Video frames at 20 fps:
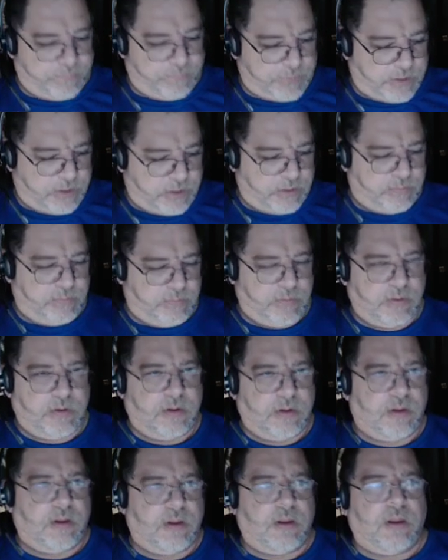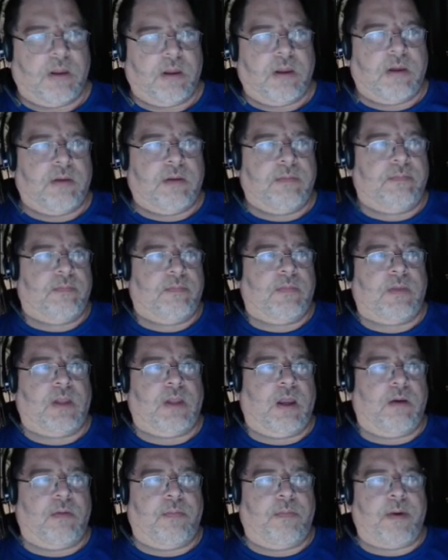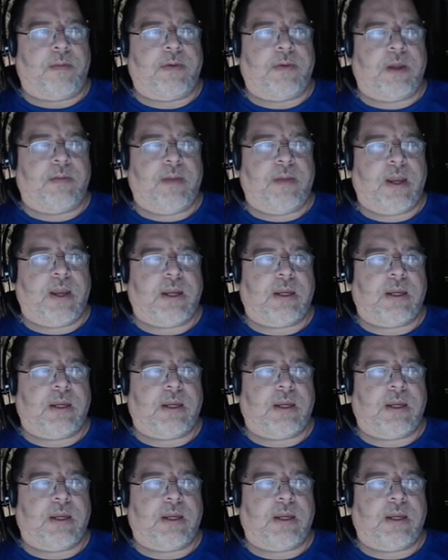I will probably come back